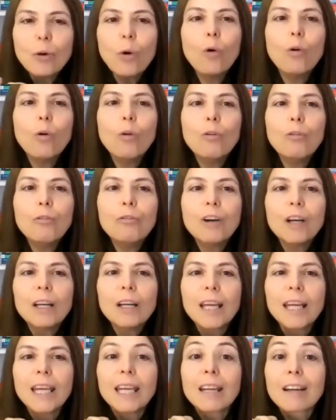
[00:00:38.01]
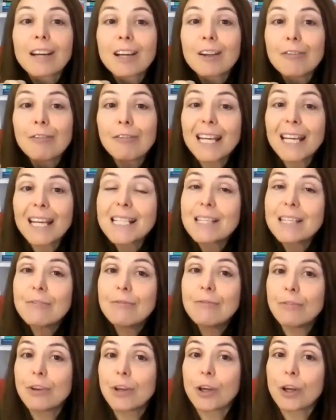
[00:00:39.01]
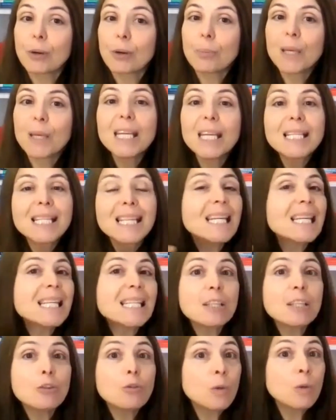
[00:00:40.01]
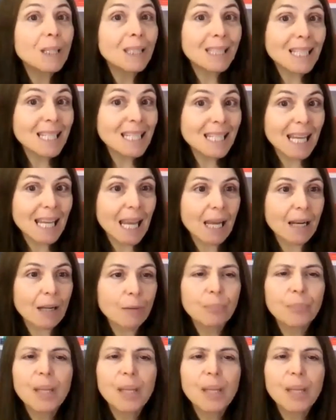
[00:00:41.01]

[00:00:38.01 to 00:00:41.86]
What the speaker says: of a reflexive verb is easy to understand.